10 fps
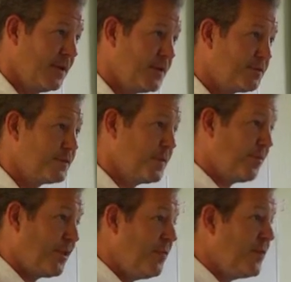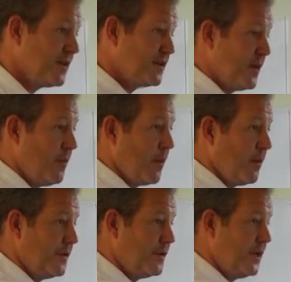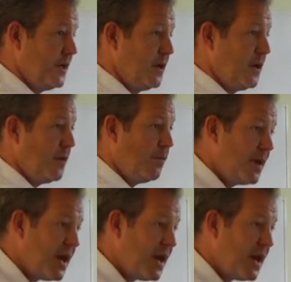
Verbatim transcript: which was the previous terminology. We're